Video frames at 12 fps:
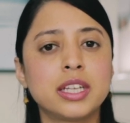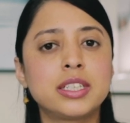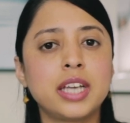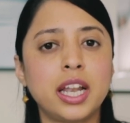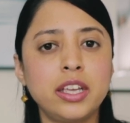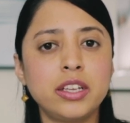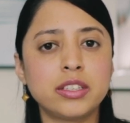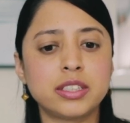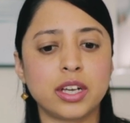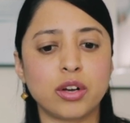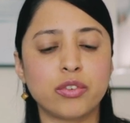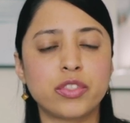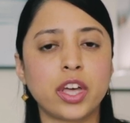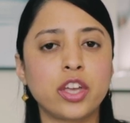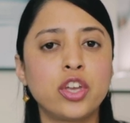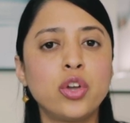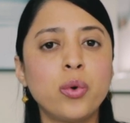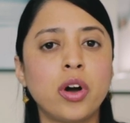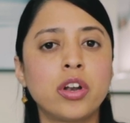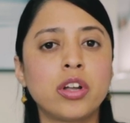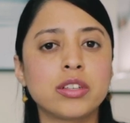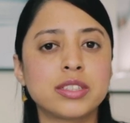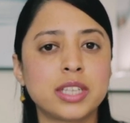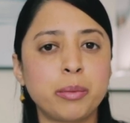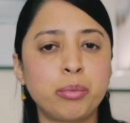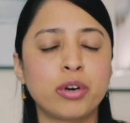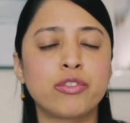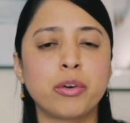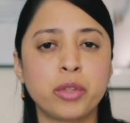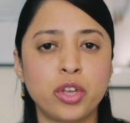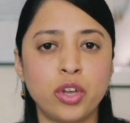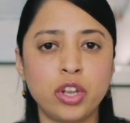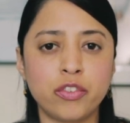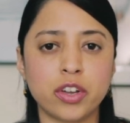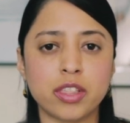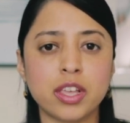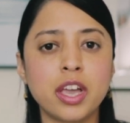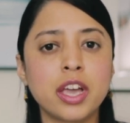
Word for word: telling yourself that you are not separate from the universe,